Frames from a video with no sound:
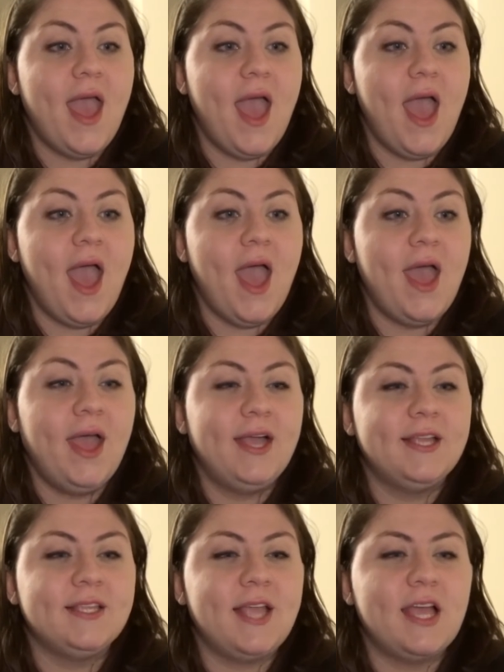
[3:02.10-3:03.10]

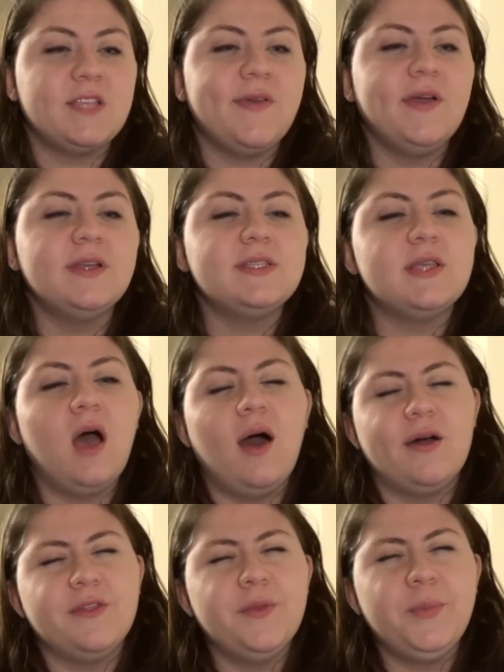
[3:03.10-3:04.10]
And as far as
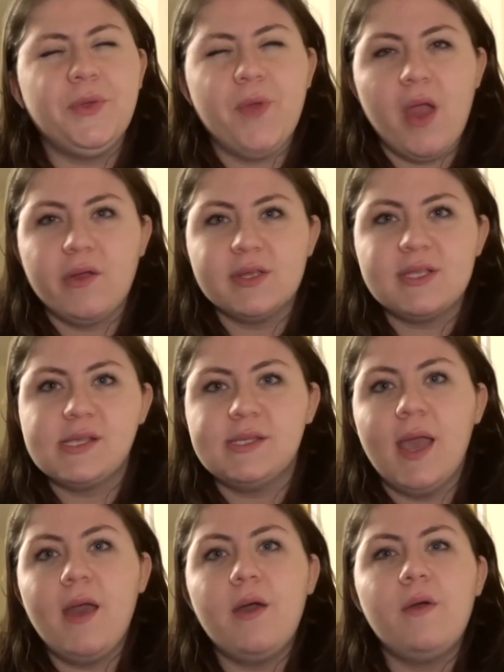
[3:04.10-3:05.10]
other bureaucracies
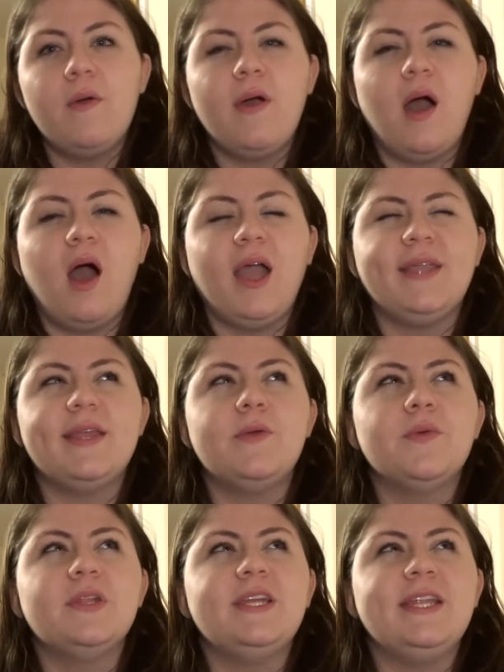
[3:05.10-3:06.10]
go, I
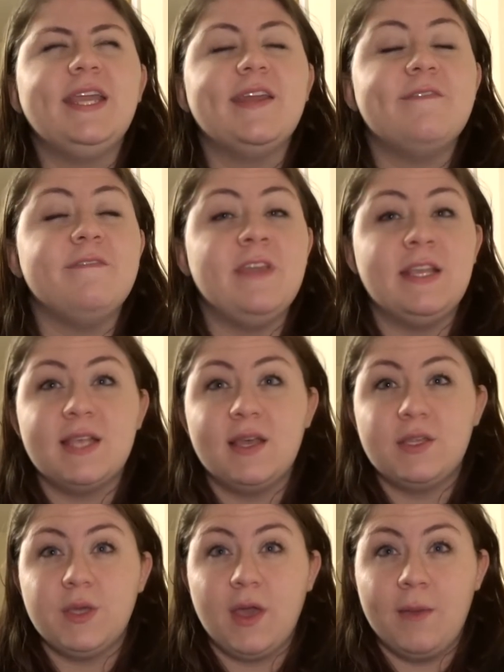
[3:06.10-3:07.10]
didn't really need a visa
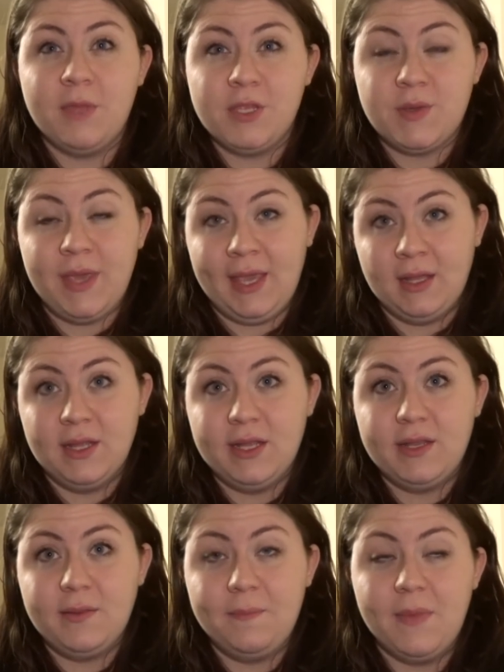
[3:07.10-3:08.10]
to come into
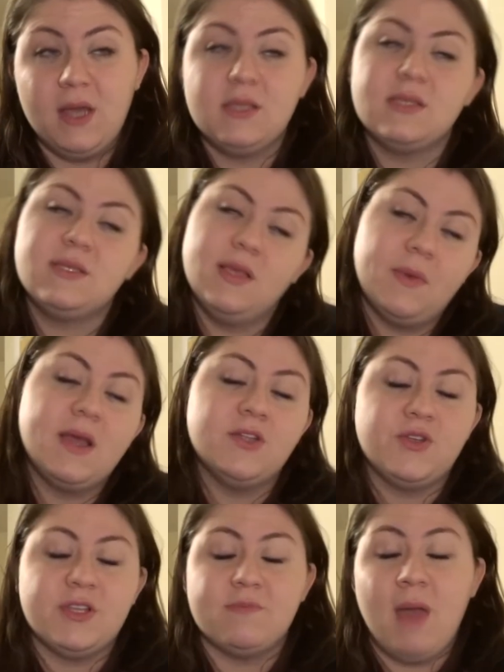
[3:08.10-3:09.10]
England, but some
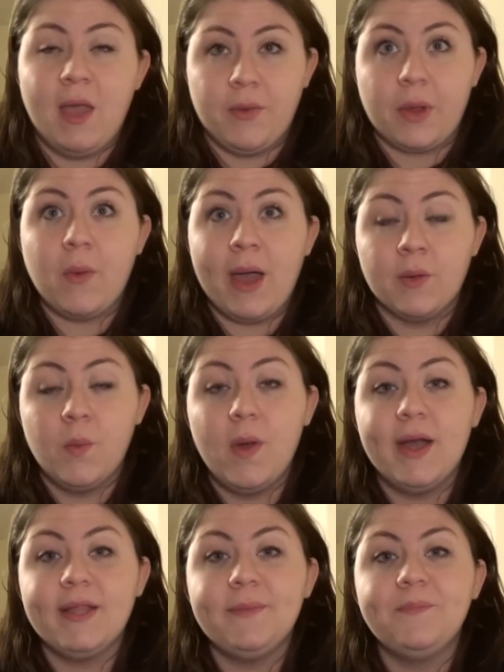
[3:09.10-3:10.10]
countries might require
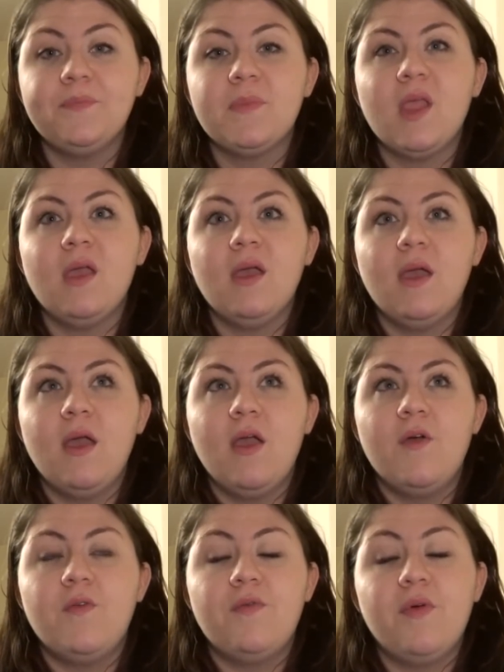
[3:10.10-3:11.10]
one.
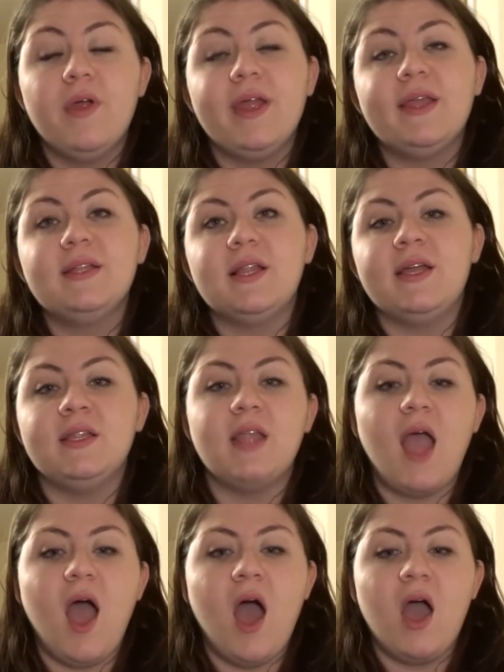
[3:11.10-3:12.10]
For
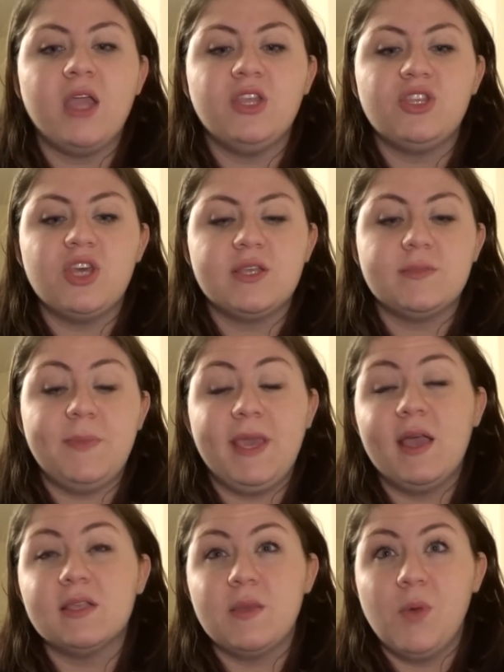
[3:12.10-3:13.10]
England,
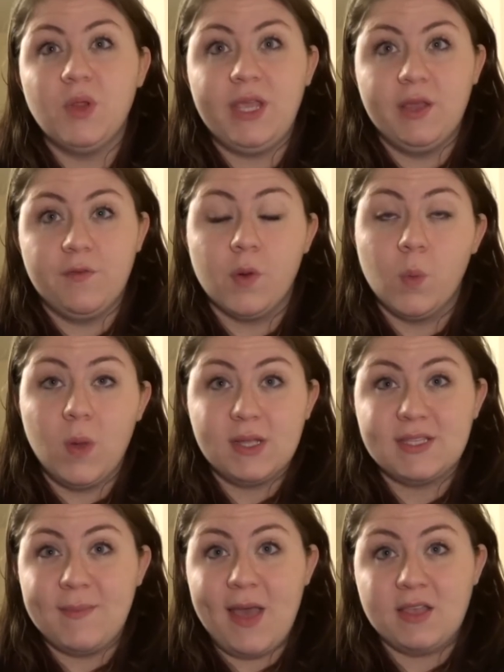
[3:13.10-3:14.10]
because I'm only here for one
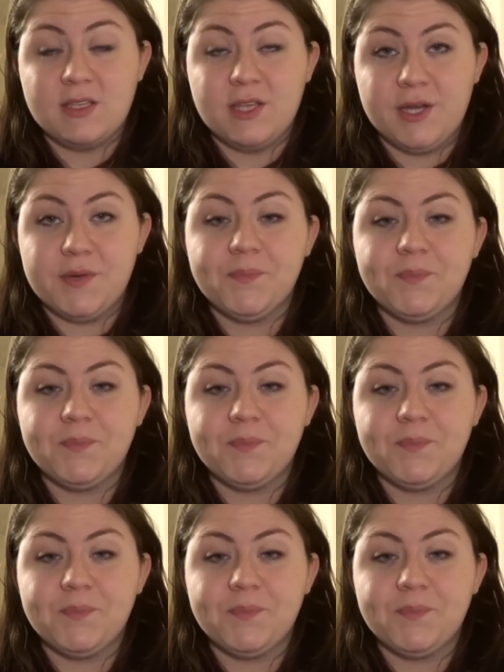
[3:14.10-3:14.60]
semester,